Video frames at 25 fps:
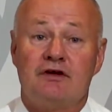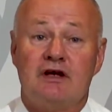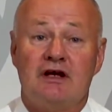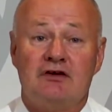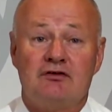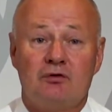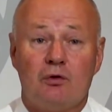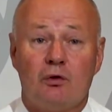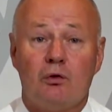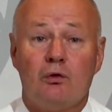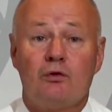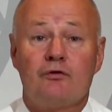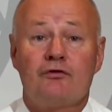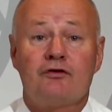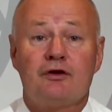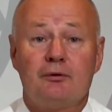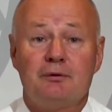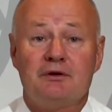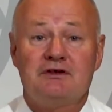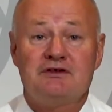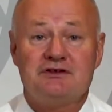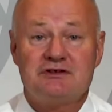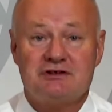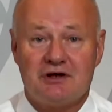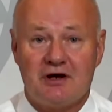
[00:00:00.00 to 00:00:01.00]
is also
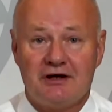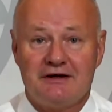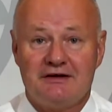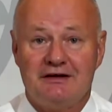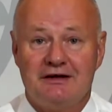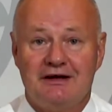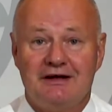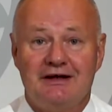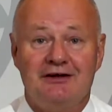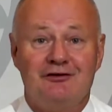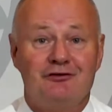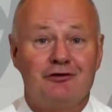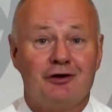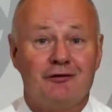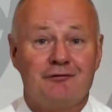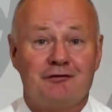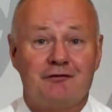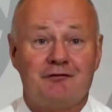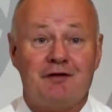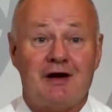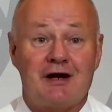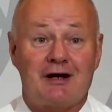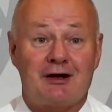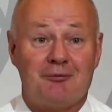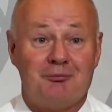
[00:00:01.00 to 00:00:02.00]
exciting in terms of
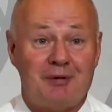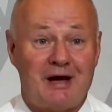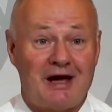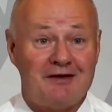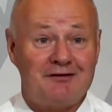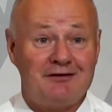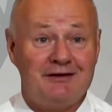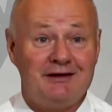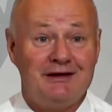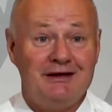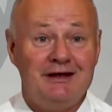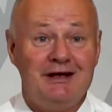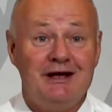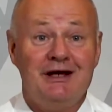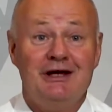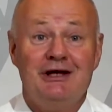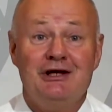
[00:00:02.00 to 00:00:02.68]
our capacity